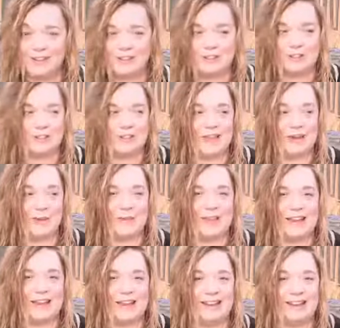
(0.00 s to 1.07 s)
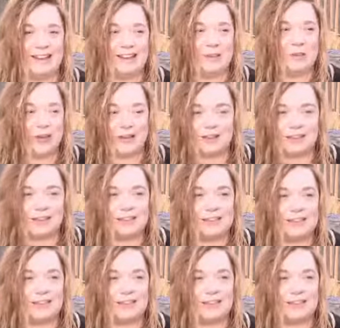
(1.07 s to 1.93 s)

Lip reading: So that when shocking things